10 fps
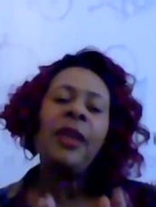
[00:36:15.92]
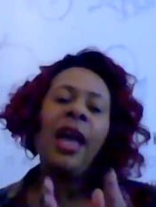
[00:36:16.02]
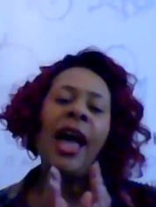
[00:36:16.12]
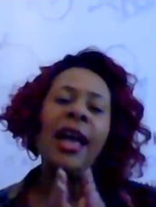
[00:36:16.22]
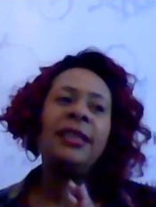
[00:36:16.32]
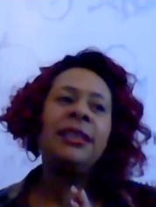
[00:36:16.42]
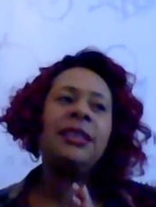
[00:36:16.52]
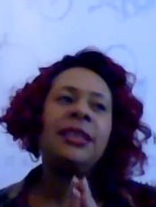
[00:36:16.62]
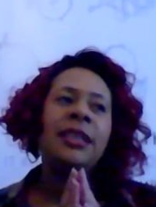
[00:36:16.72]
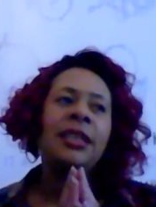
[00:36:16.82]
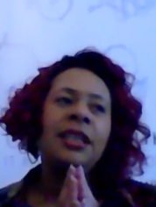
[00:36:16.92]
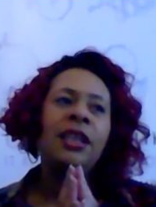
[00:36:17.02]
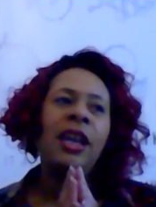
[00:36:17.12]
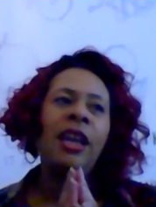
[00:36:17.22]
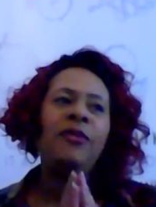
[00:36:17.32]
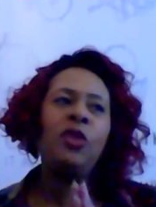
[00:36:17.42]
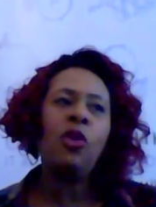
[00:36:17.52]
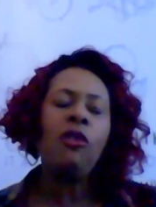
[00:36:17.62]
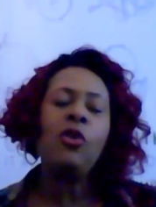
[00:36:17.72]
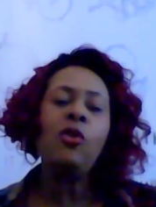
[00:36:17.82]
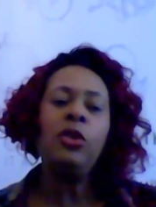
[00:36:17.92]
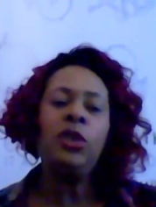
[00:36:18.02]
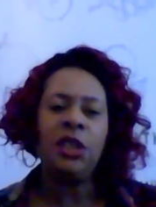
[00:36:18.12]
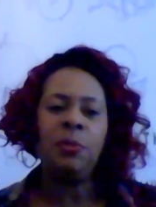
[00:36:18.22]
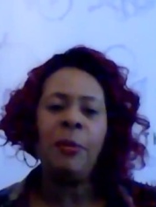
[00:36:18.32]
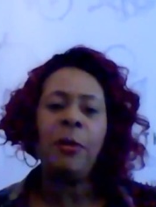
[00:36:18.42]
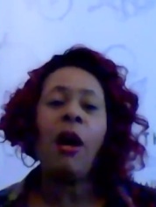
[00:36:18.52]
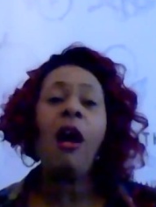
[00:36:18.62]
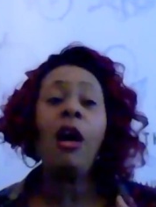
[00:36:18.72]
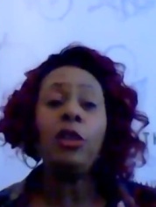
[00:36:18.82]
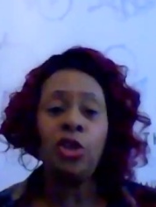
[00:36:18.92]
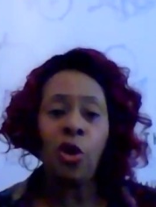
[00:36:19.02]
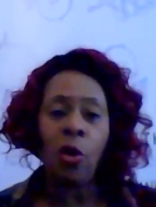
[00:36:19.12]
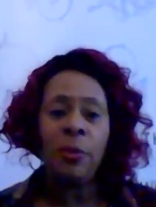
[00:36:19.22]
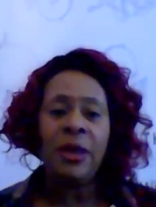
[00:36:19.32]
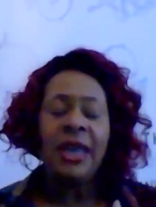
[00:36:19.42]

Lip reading: And if you're an audience member, our job